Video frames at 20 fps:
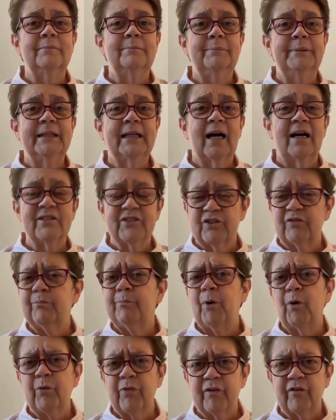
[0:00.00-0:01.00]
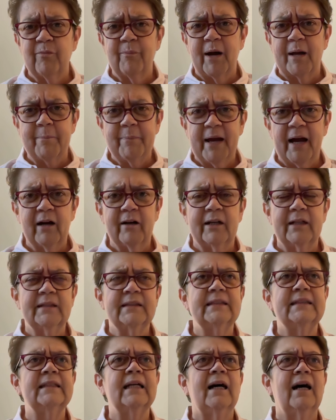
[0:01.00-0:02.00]
because of both of my
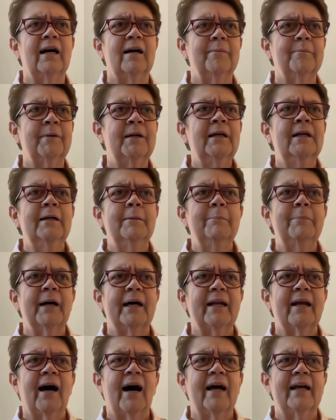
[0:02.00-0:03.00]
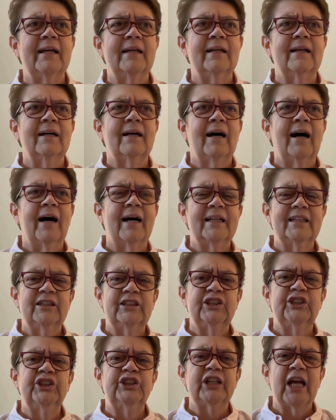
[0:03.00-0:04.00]
parents, but I
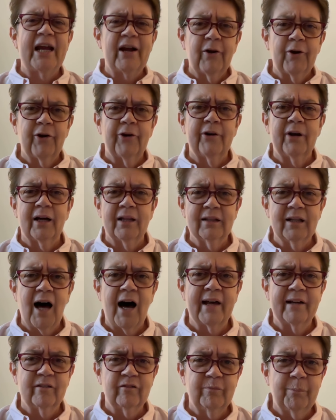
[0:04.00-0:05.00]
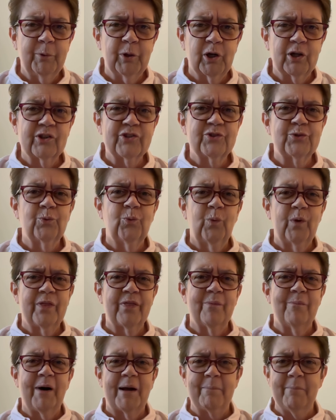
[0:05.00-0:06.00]
shared a lot of books
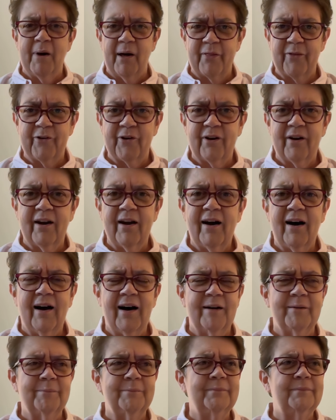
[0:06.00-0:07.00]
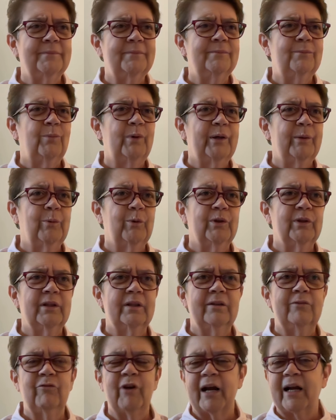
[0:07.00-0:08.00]
with my mother. We would
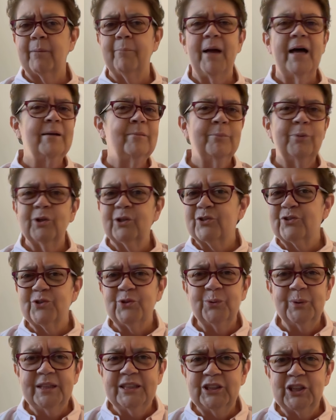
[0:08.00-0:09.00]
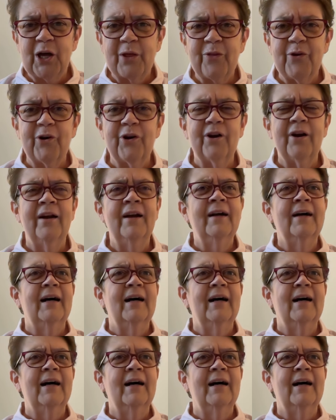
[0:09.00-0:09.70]
recommend books to each other.